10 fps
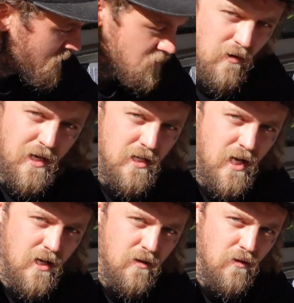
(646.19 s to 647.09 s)
running your
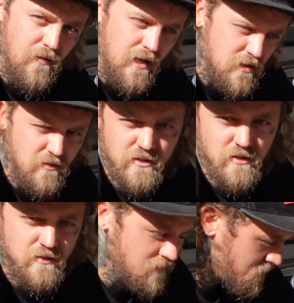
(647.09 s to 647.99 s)
angle on that, as long as you've
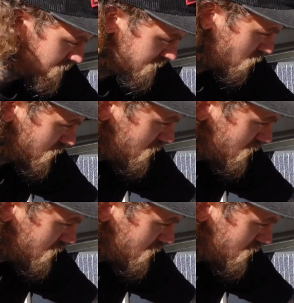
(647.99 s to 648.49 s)
got some food in